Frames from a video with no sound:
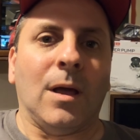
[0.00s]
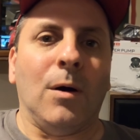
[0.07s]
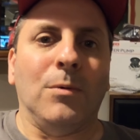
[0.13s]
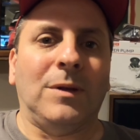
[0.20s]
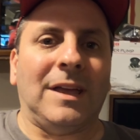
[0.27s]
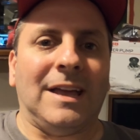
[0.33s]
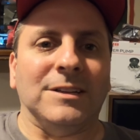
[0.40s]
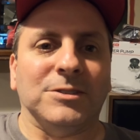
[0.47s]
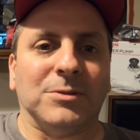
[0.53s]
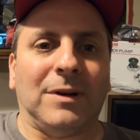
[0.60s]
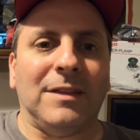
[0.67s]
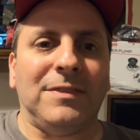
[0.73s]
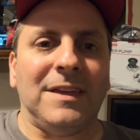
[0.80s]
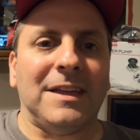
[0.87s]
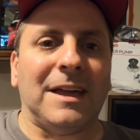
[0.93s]
Okay, so
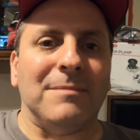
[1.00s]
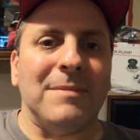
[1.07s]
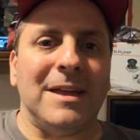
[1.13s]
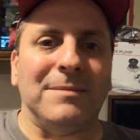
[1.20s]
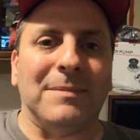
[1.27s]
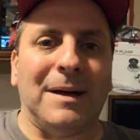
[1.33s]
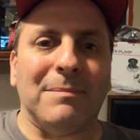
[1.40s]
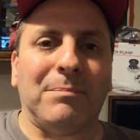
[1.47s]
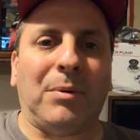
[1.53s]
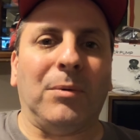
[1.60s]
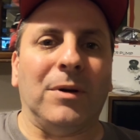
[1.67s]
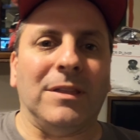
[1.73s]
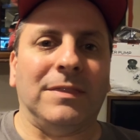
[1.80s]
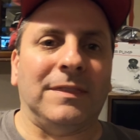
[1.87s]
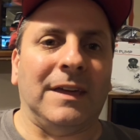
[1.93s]
I think I made my
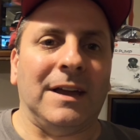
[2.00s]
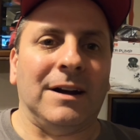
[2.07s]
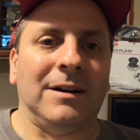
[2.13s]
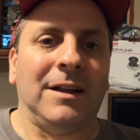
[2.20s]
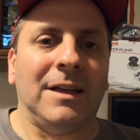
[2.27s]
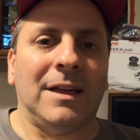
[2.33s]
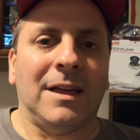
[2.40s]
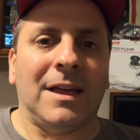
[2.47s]
point there.